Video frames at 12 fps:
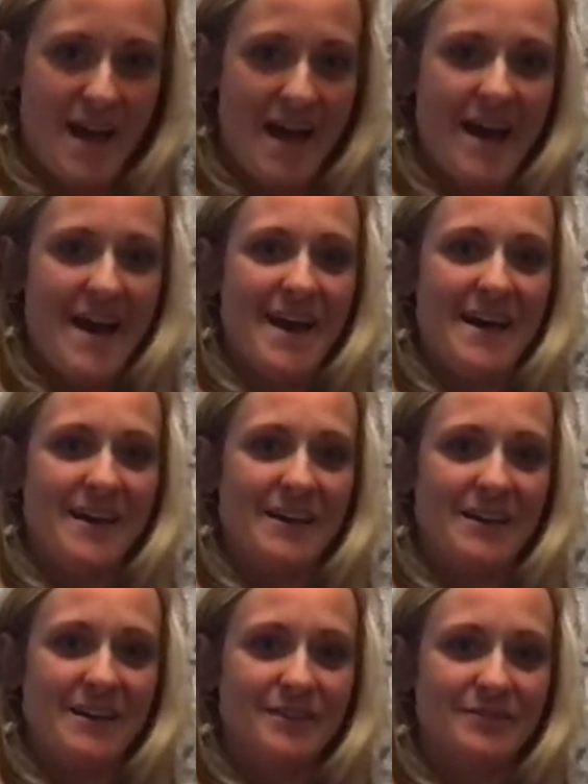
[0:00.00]
and
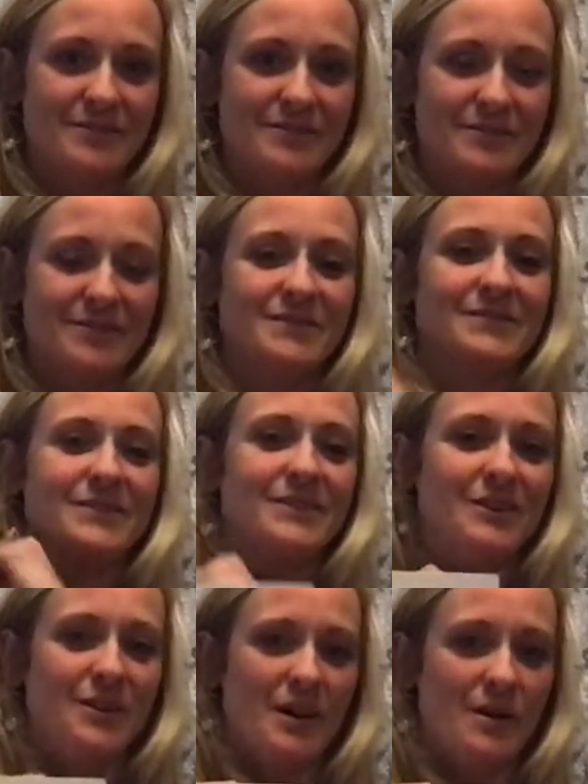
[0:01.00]

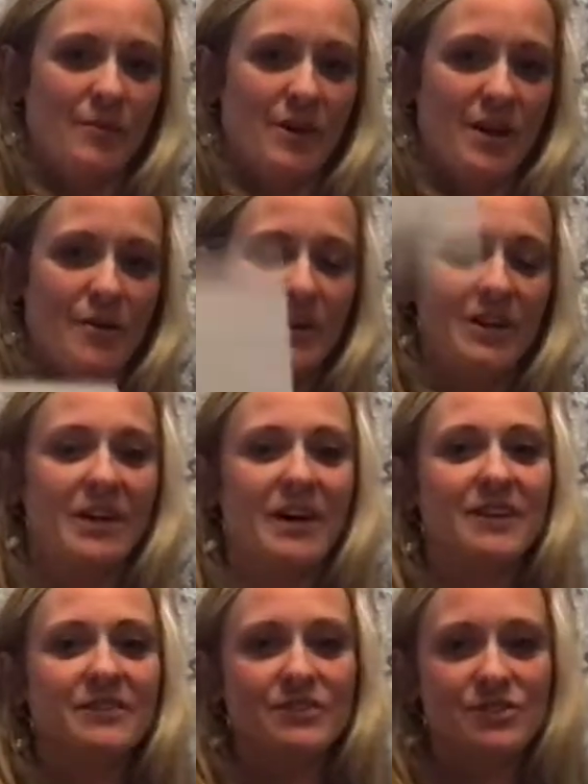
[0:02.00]
we go
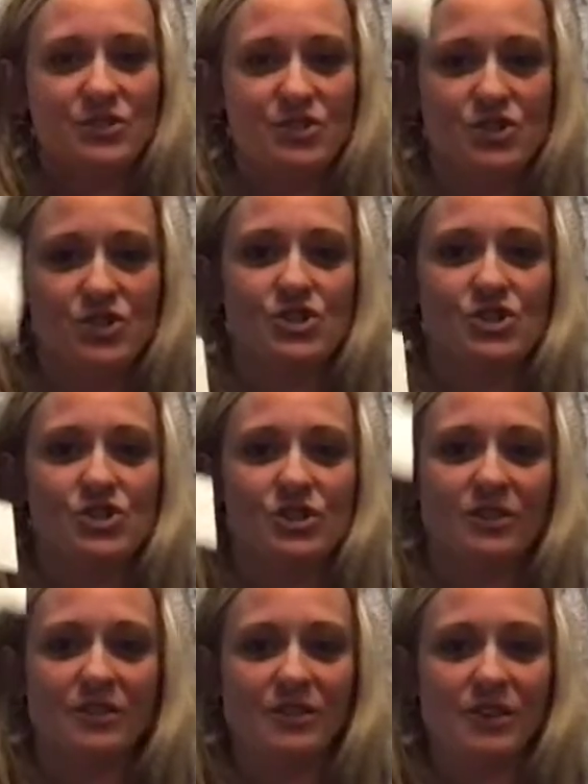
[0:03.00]
again,
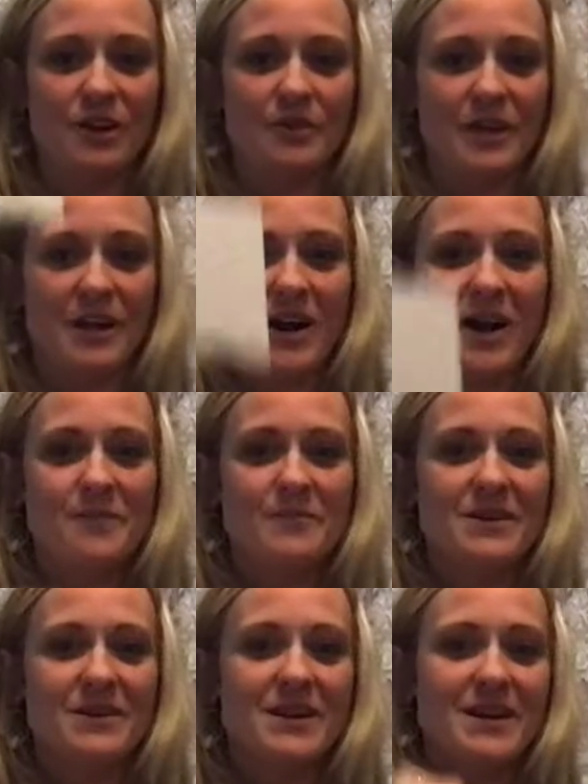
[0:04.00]
load it up,
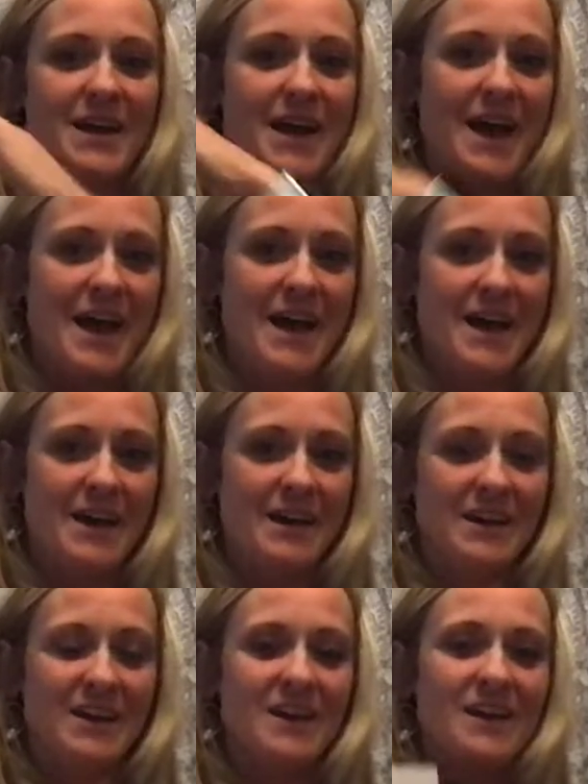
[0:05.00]

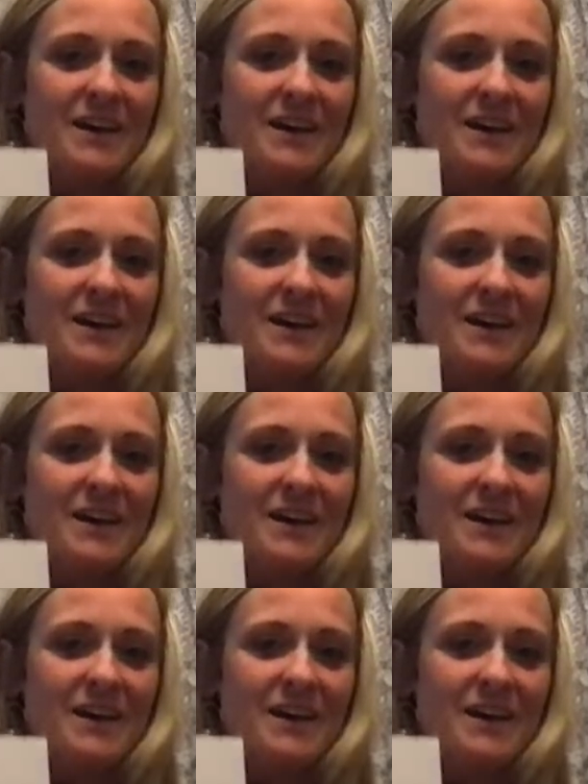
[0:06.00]
A,